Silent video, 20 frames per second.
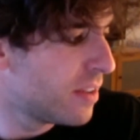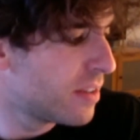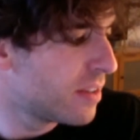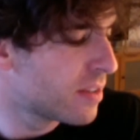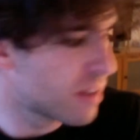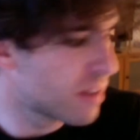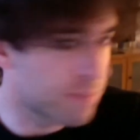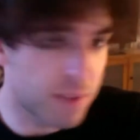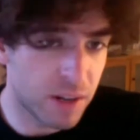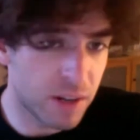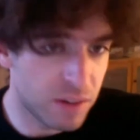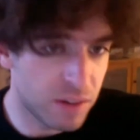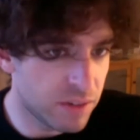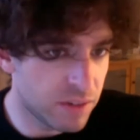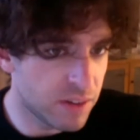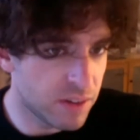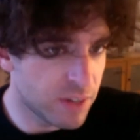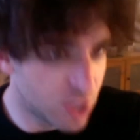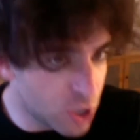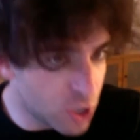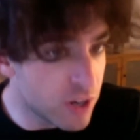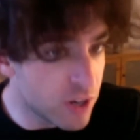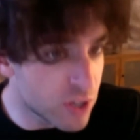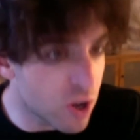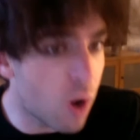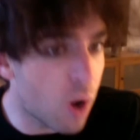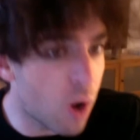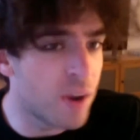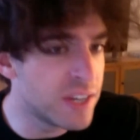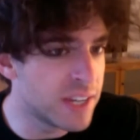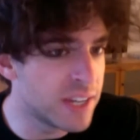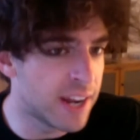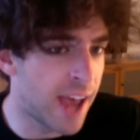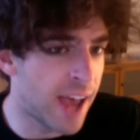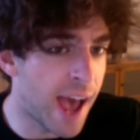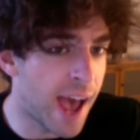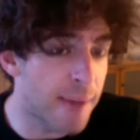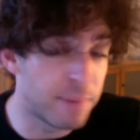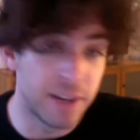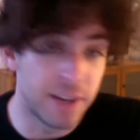something good is always going to
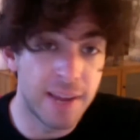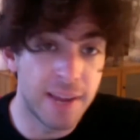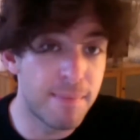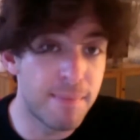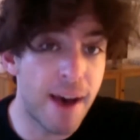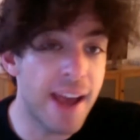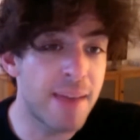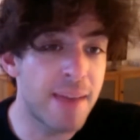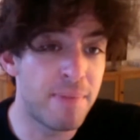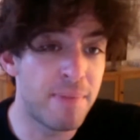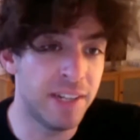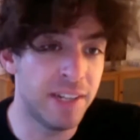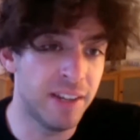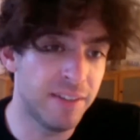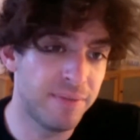happen, in my opinion.